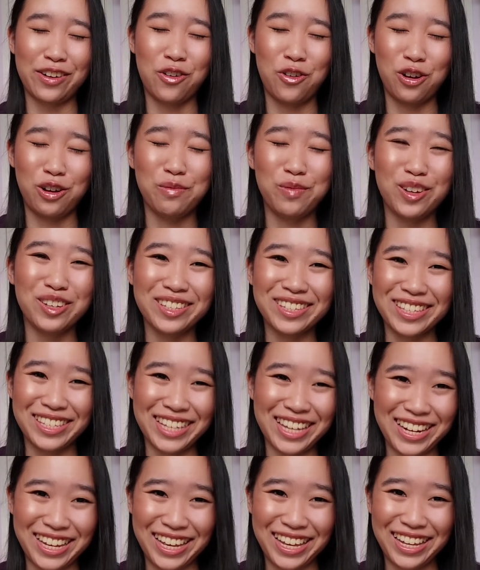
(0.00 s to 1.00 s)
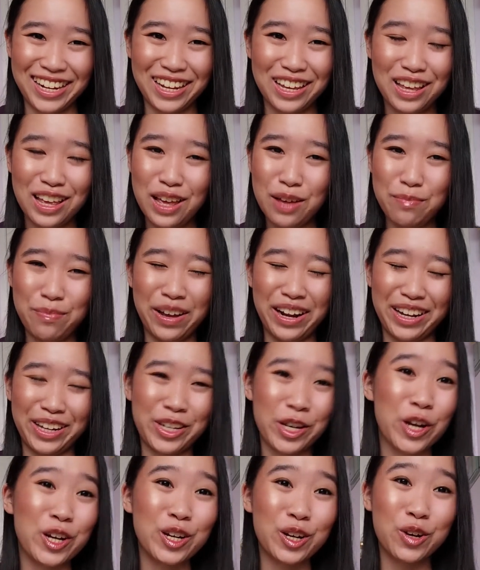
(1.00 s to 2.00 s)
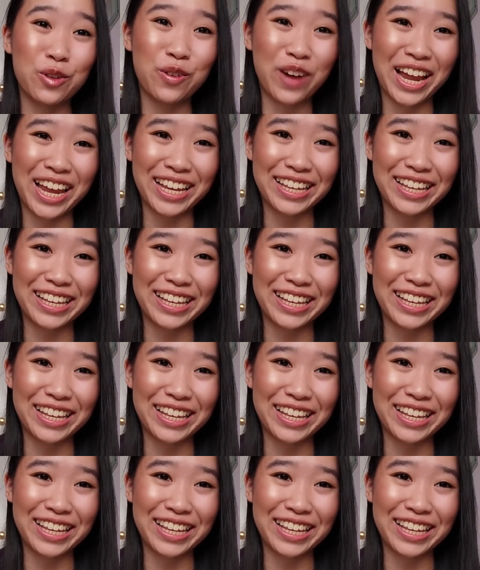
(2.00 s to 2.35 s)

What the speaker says: almost did it, but I couldn't quite.